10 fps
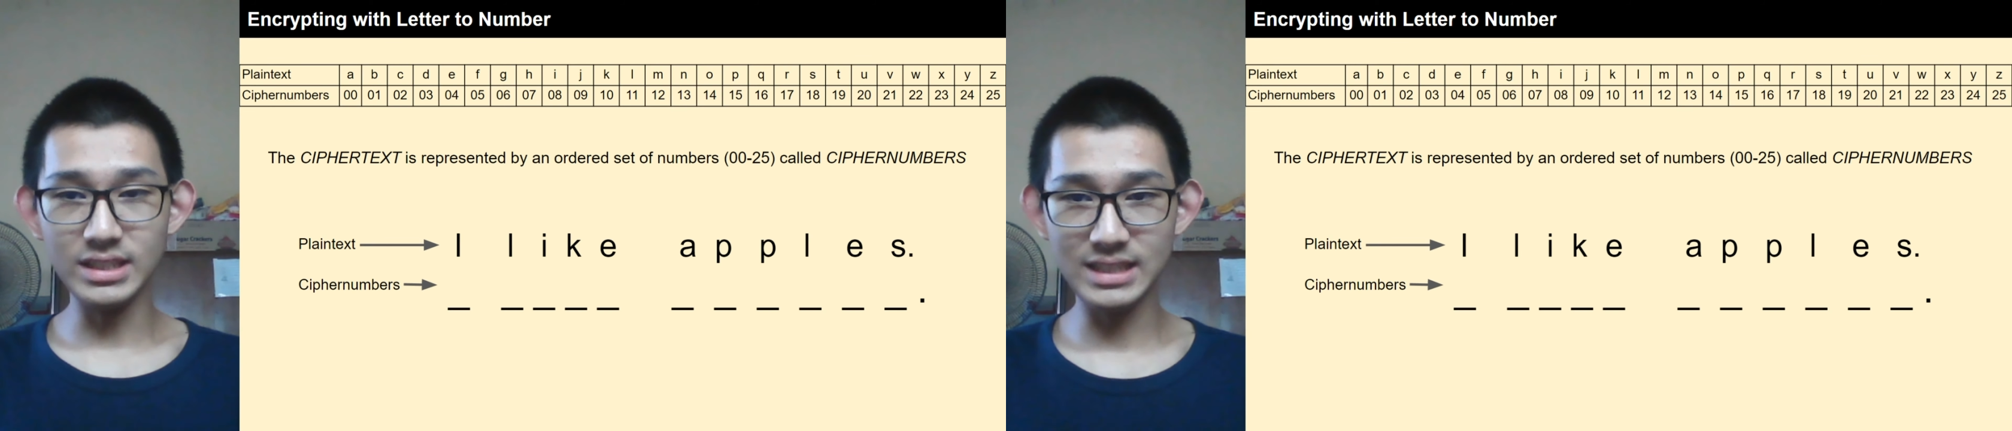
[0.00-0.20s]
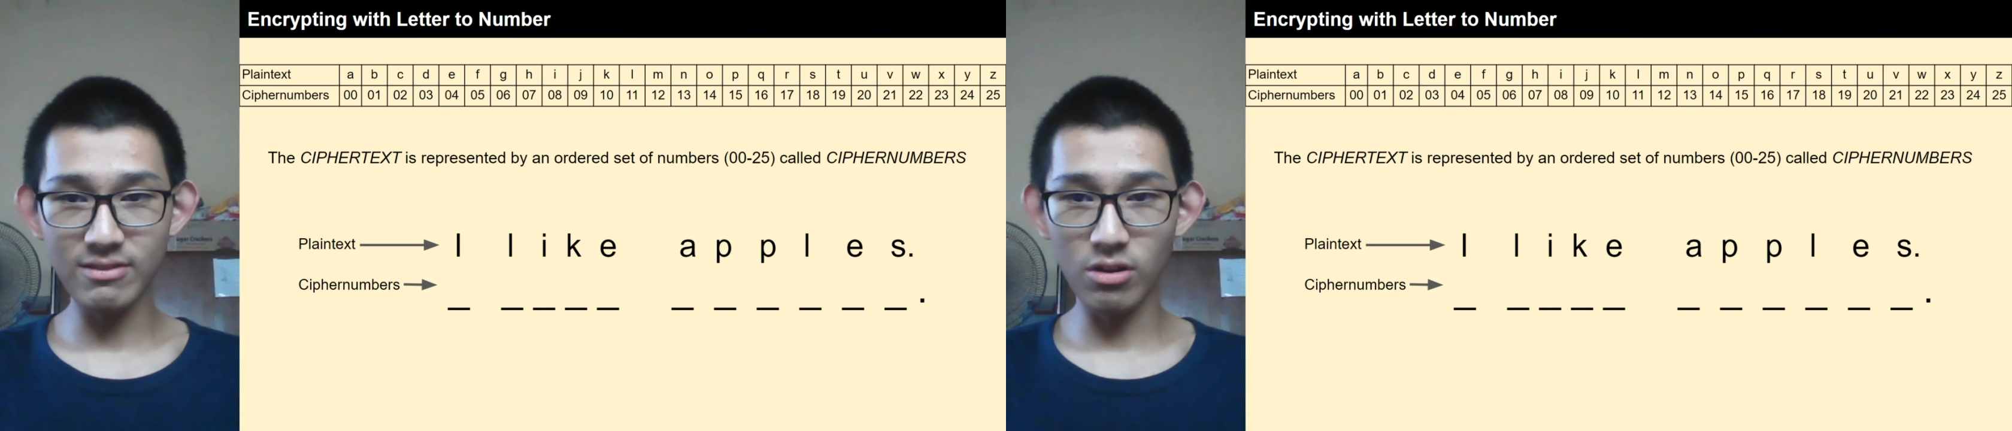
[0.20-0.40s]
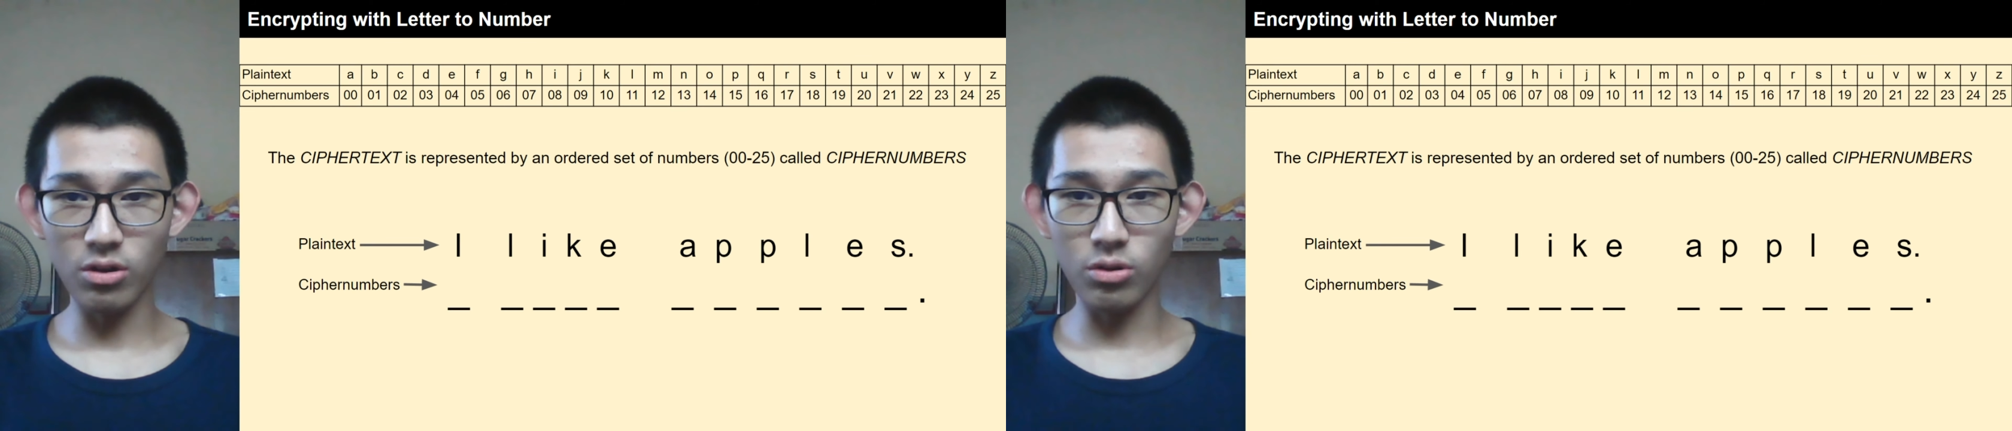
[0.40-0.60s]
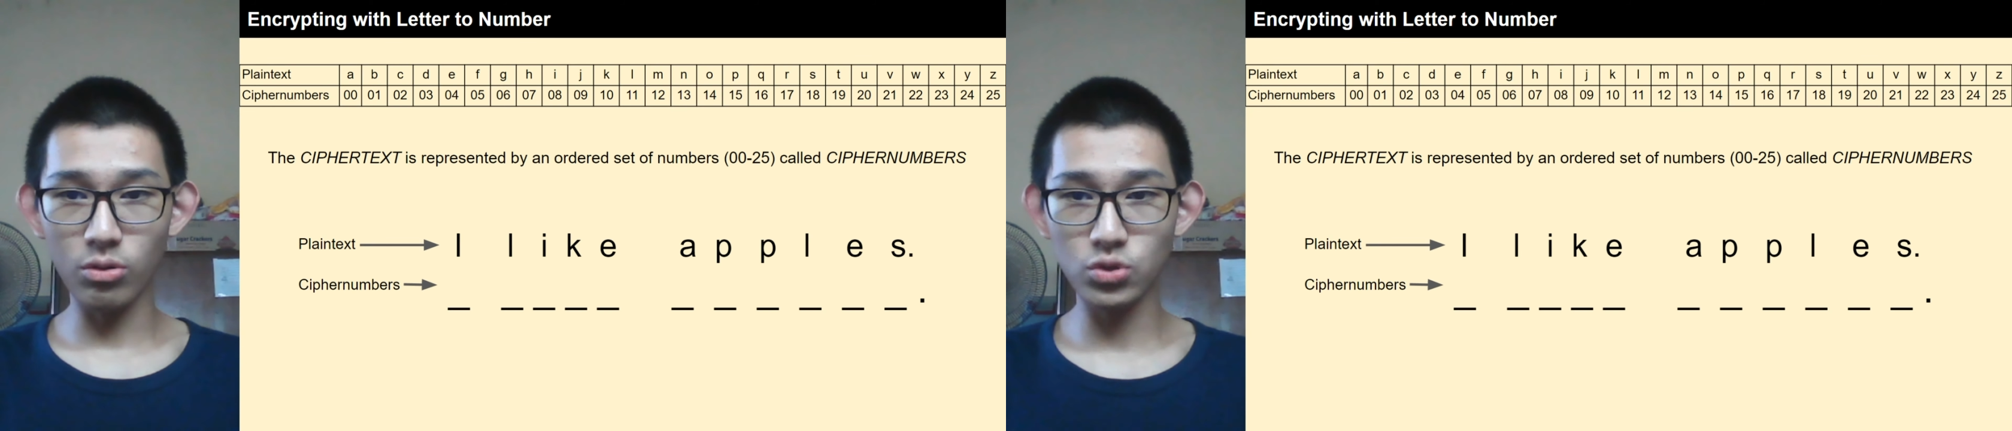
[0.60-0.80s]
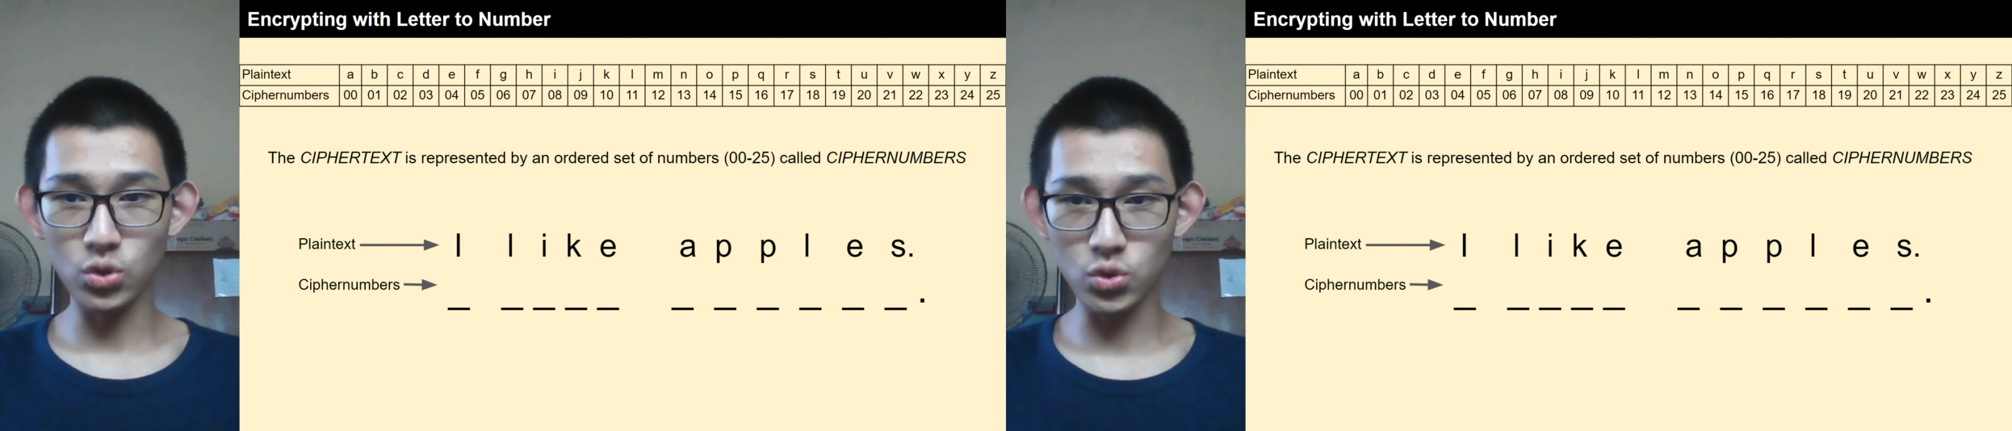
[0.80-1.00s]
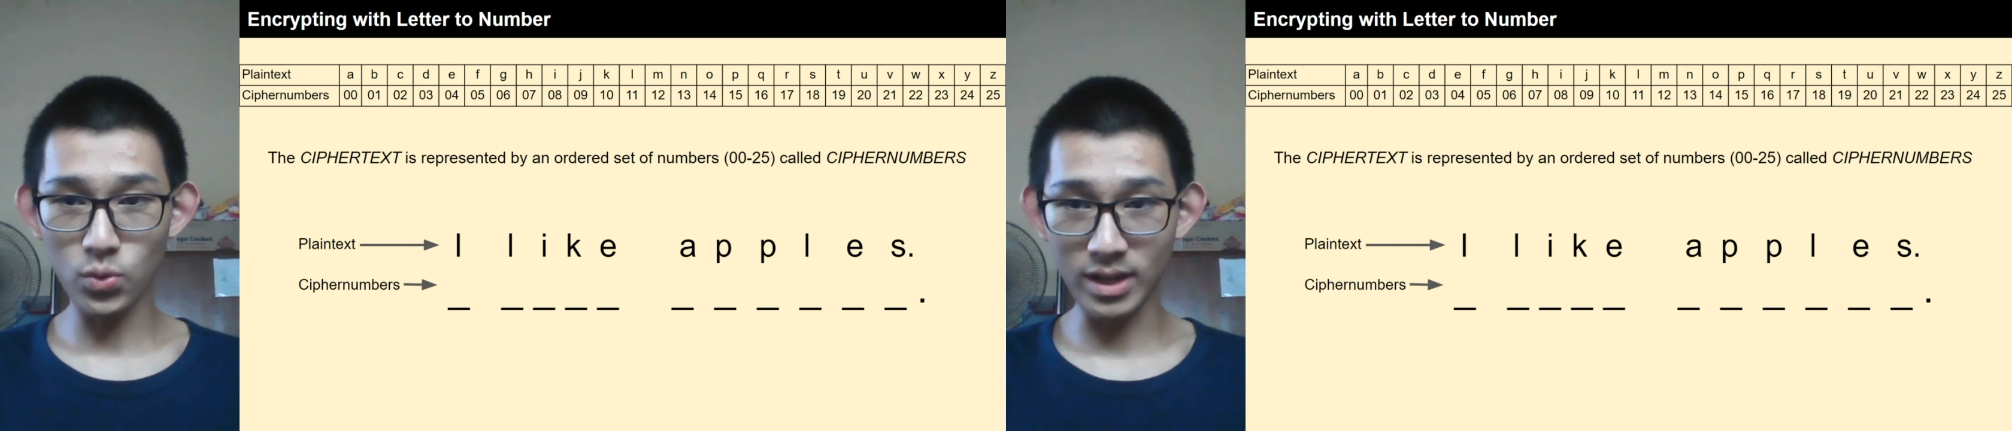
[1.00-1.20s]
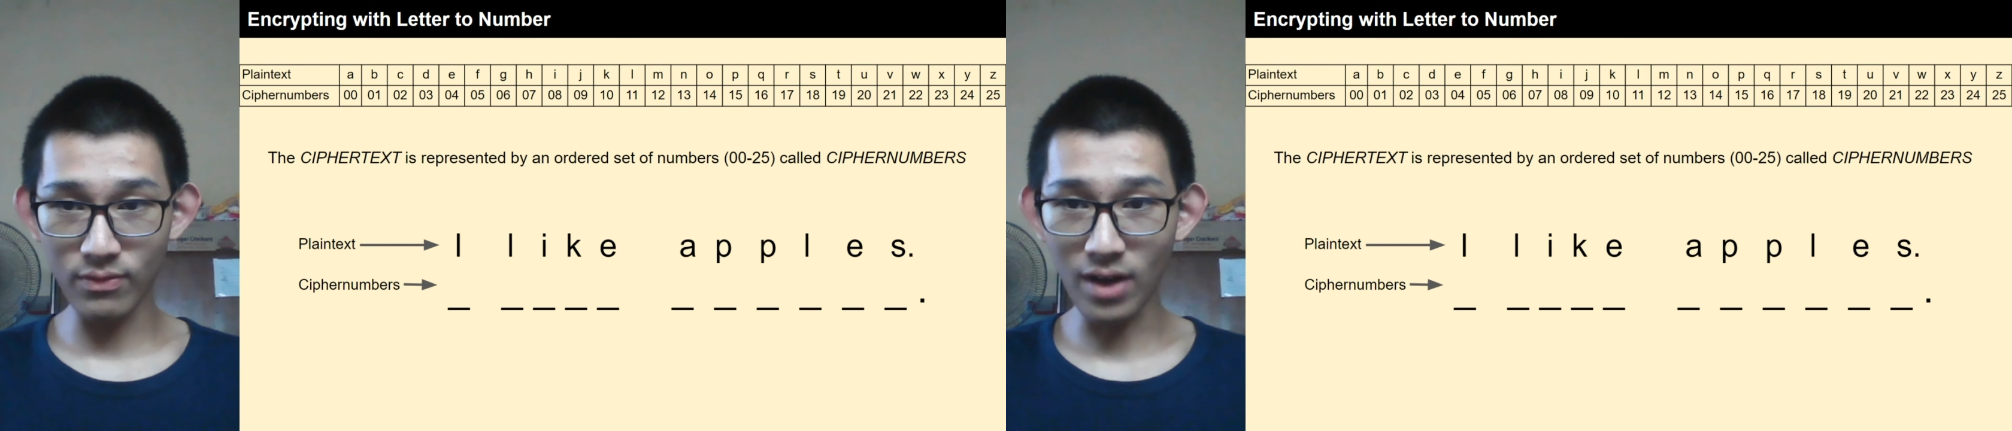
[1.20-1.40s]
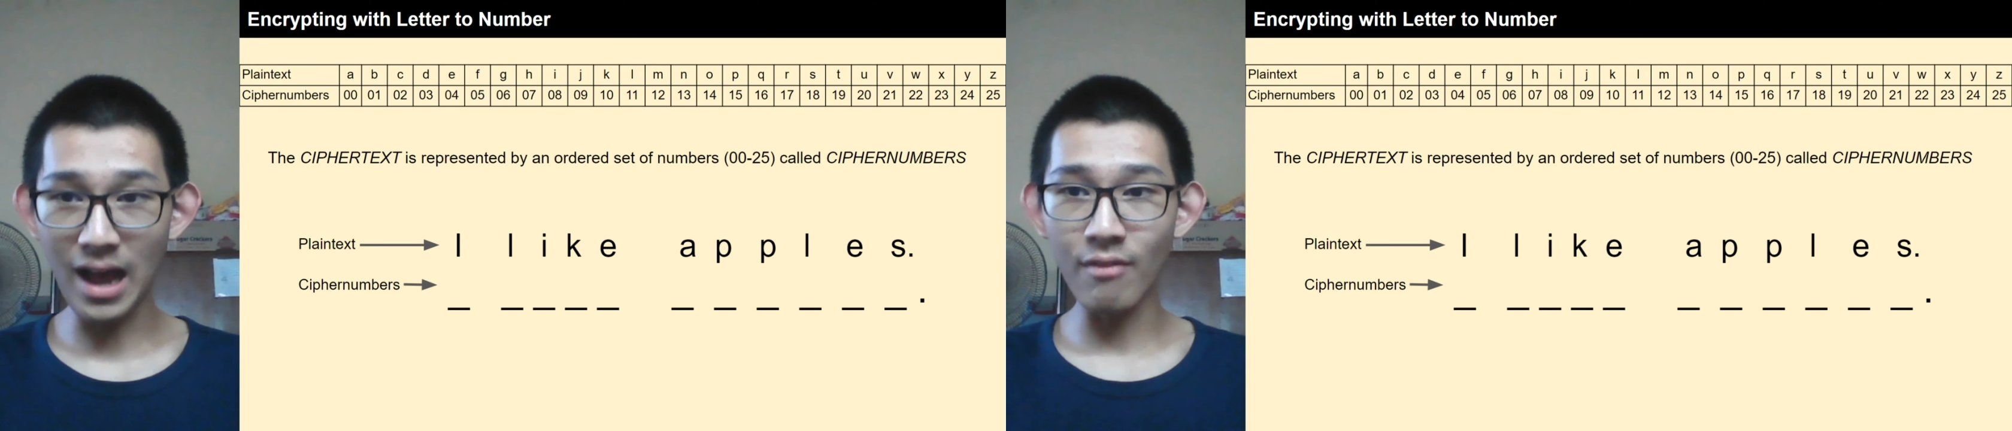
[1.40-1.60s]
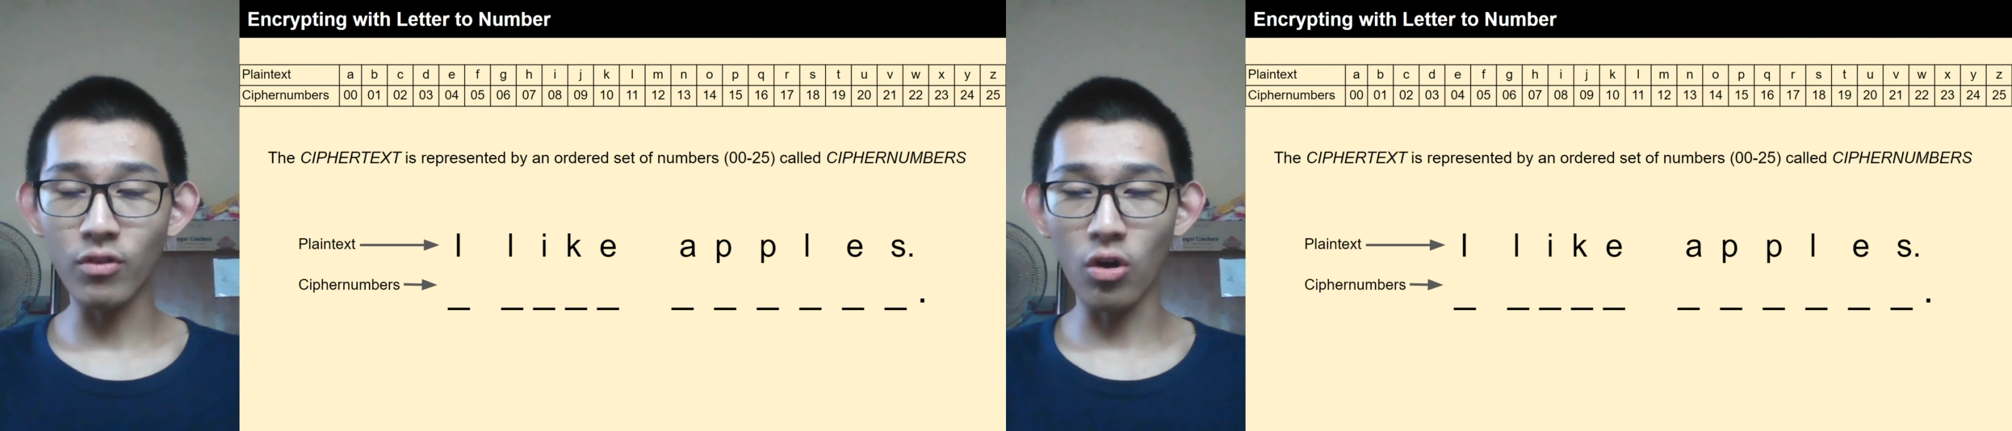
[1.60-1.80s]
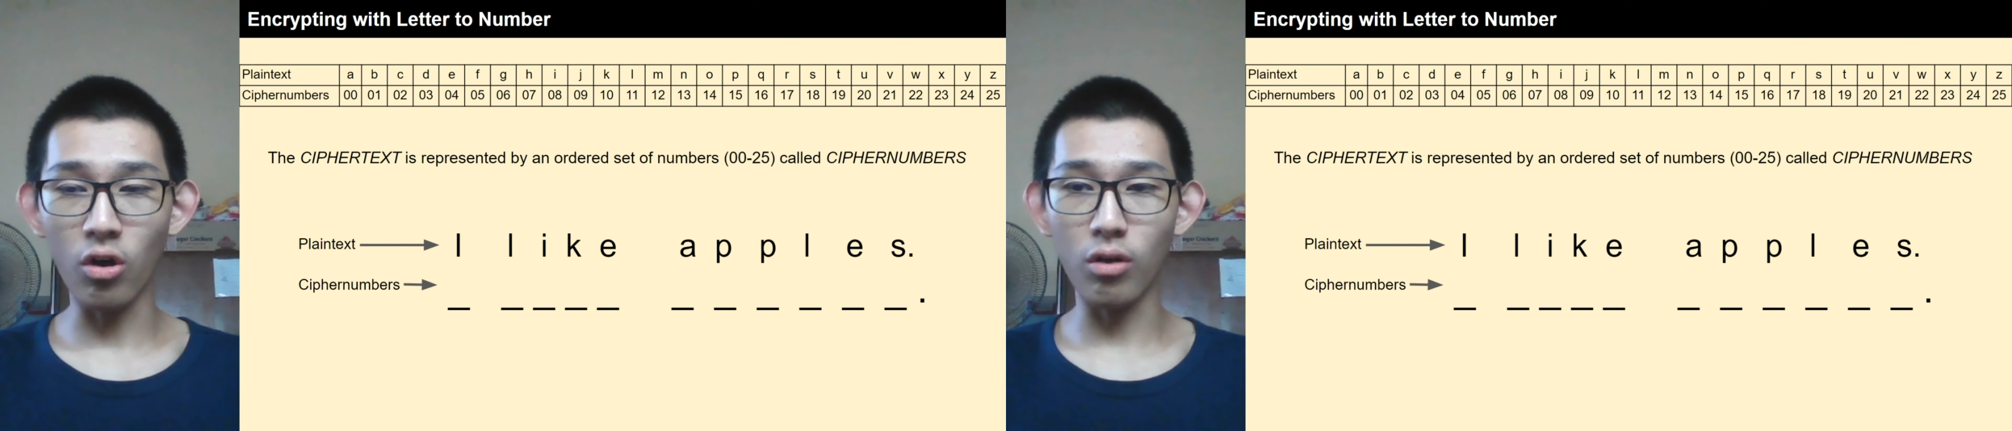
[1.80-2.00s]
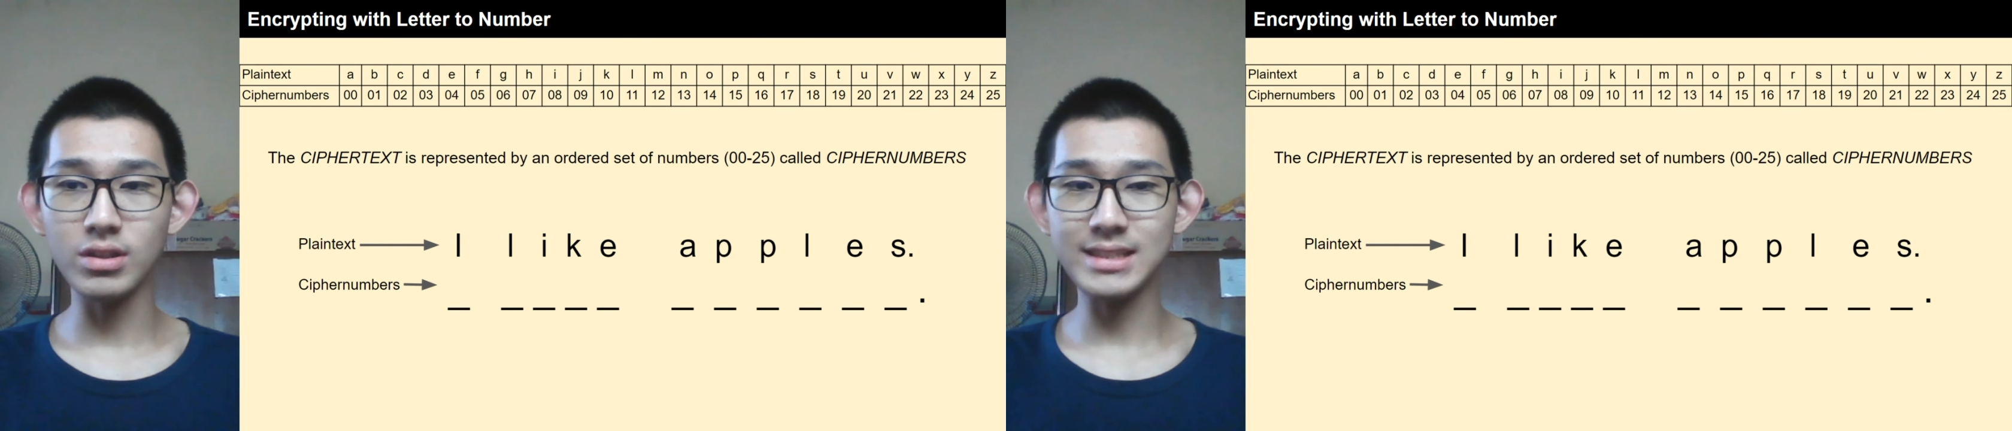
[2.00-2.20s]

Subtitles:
0 to 25 called